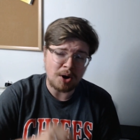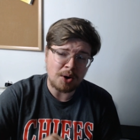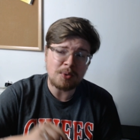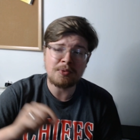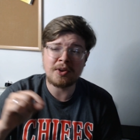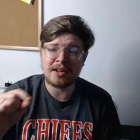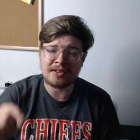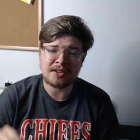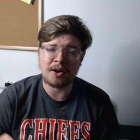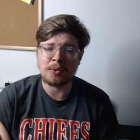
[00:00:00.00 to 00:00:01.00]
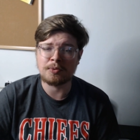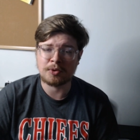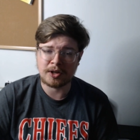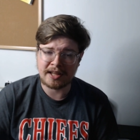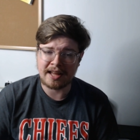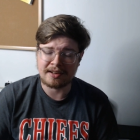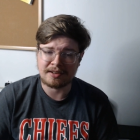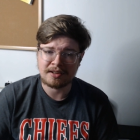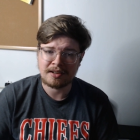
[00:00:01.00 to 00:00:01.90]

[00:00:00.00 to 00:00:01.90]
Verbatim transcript: over and over again